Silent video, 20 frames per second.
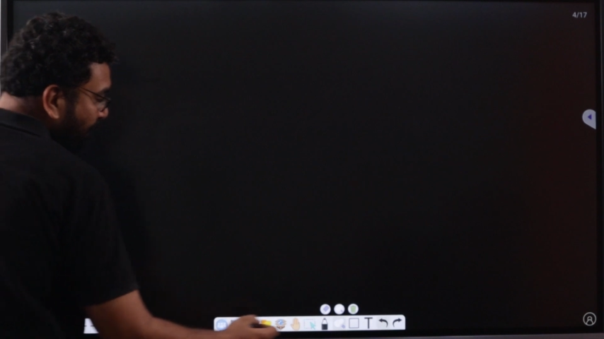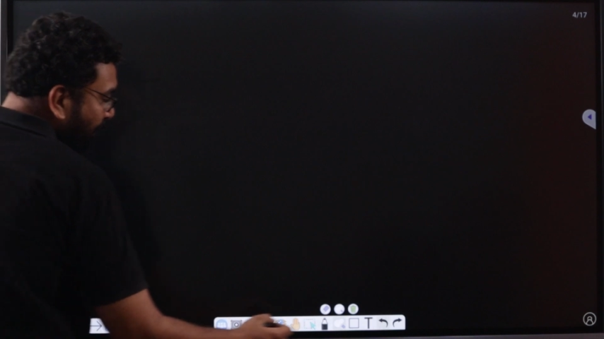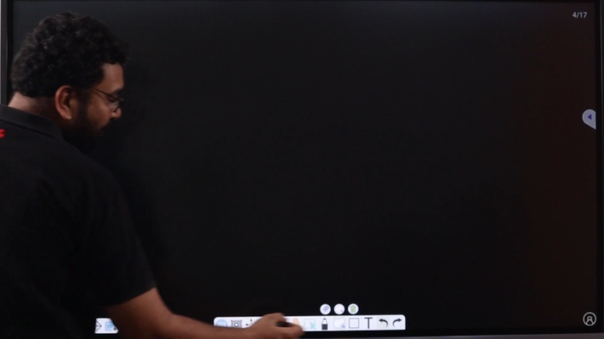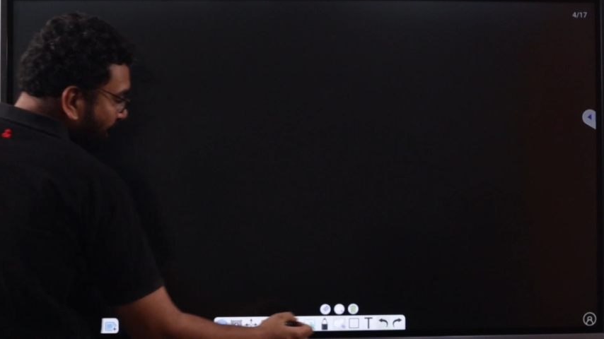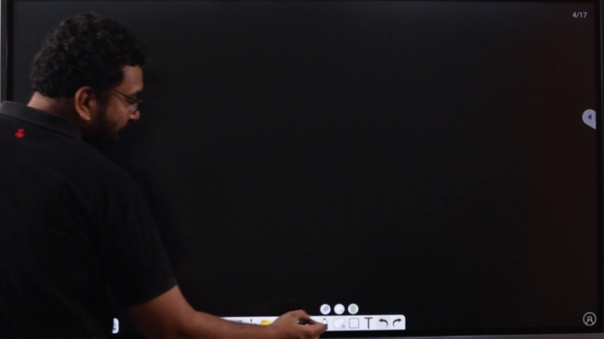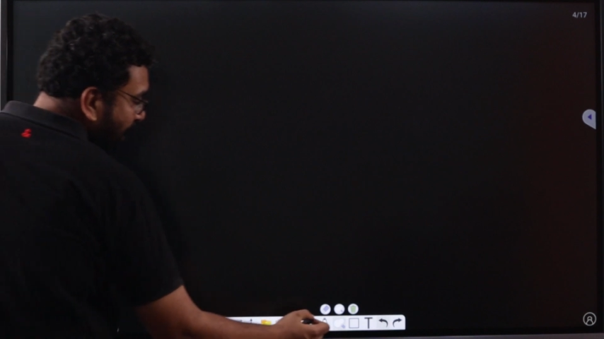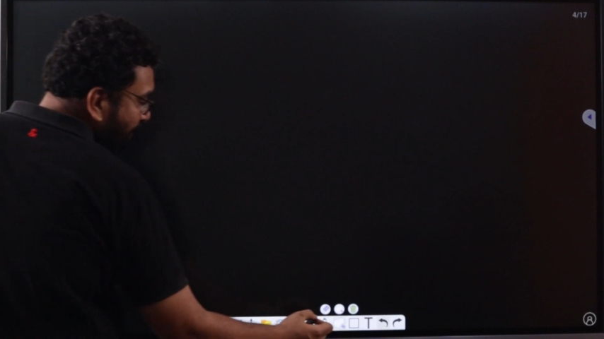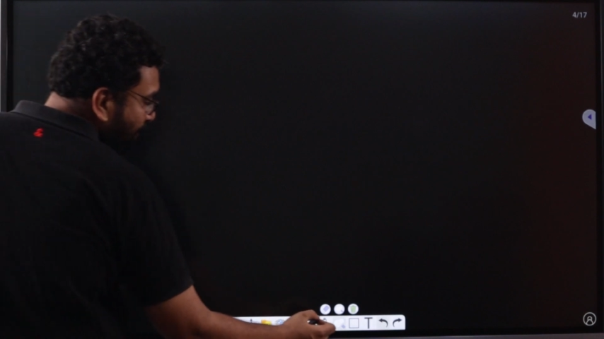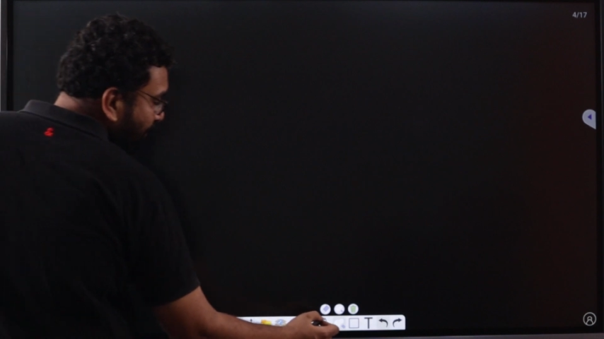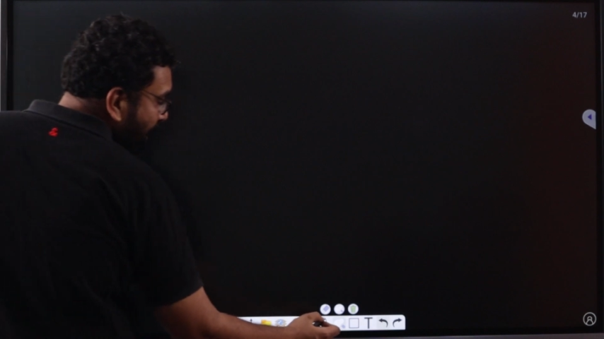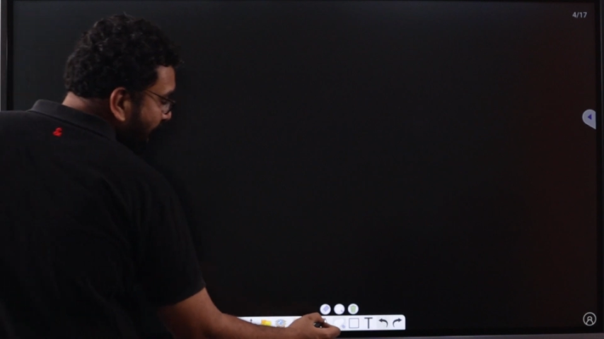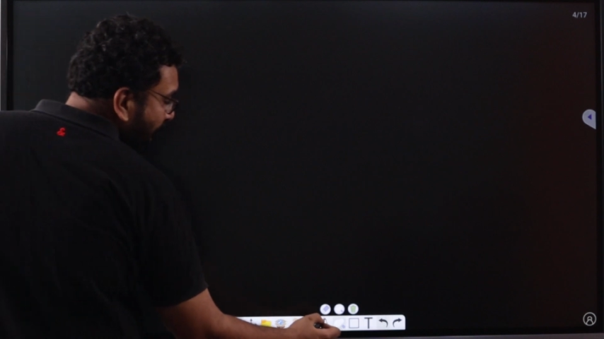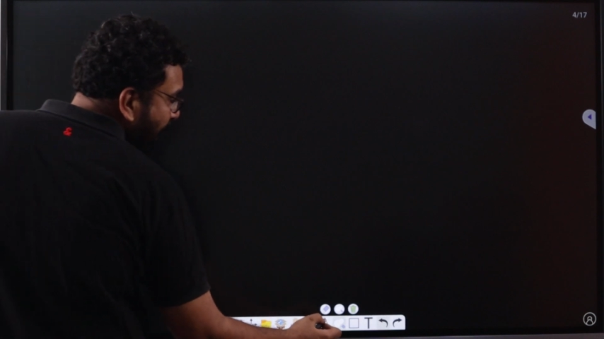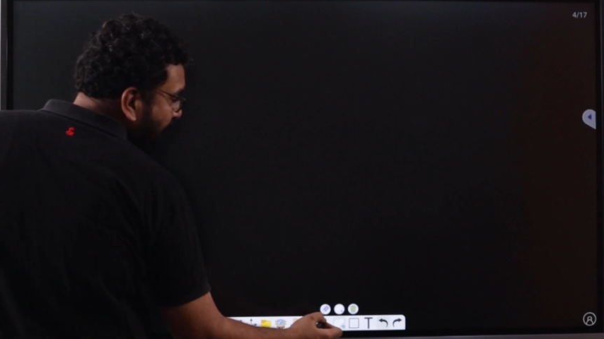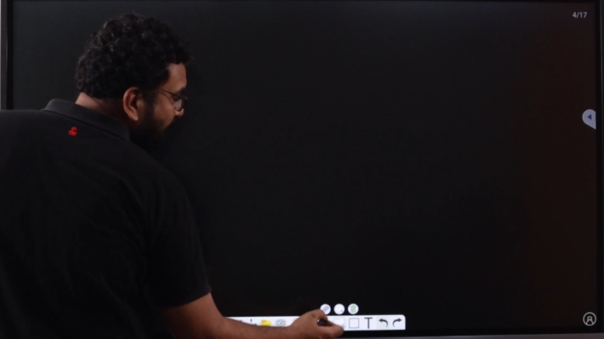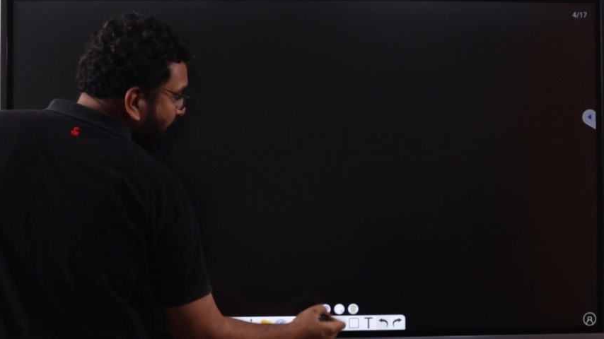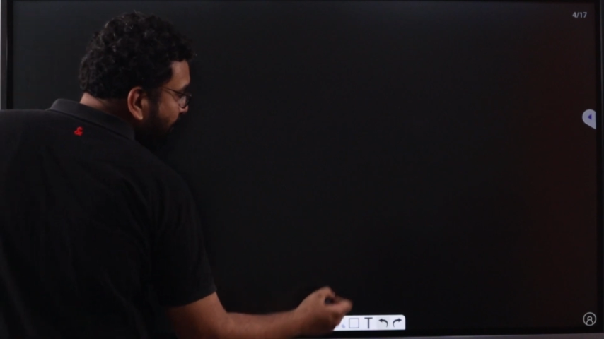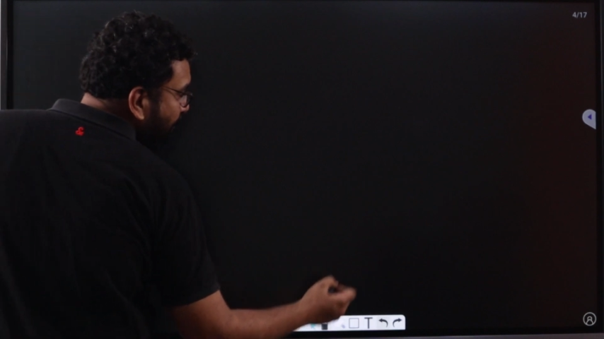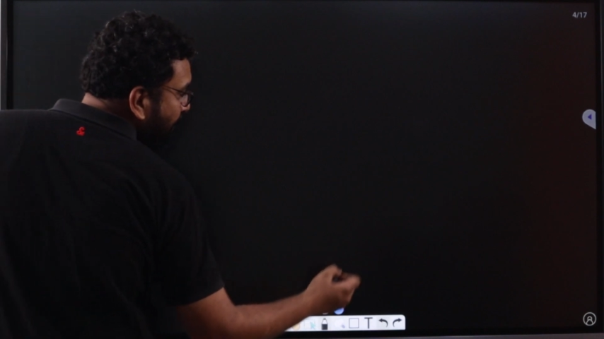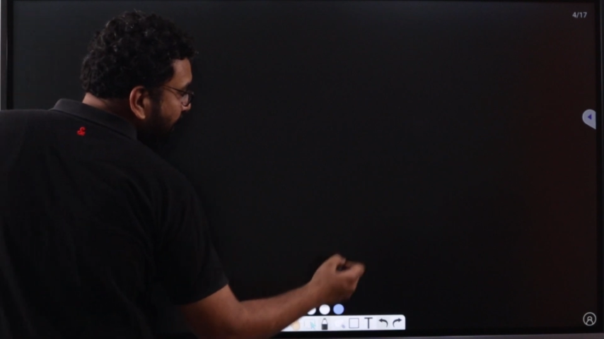if I apply the